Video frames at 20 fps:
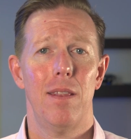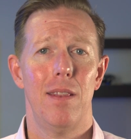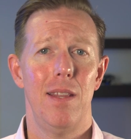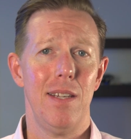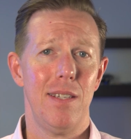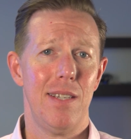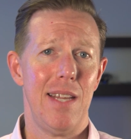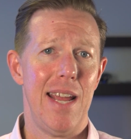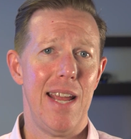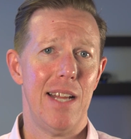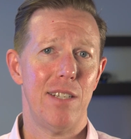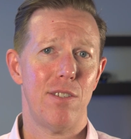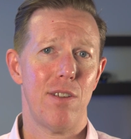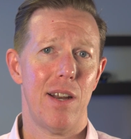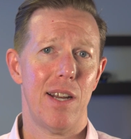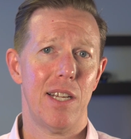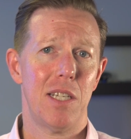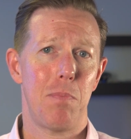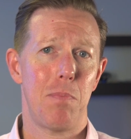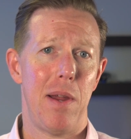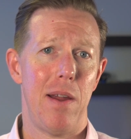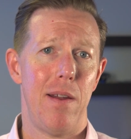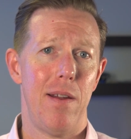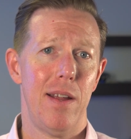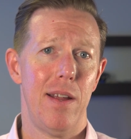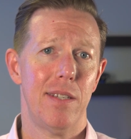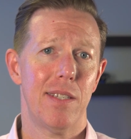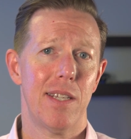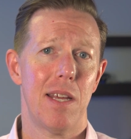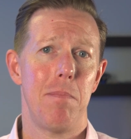This hands-on
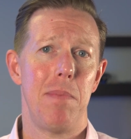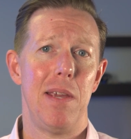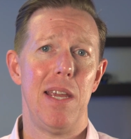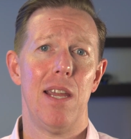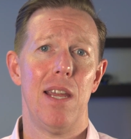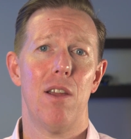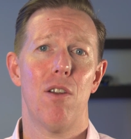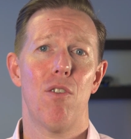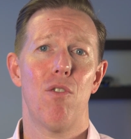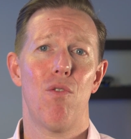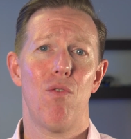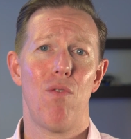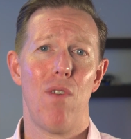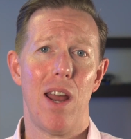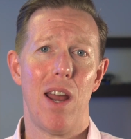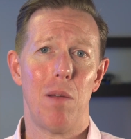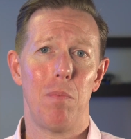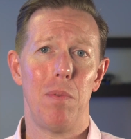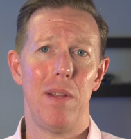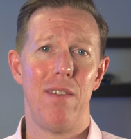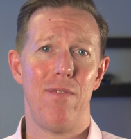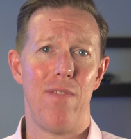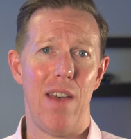experience can be incredibly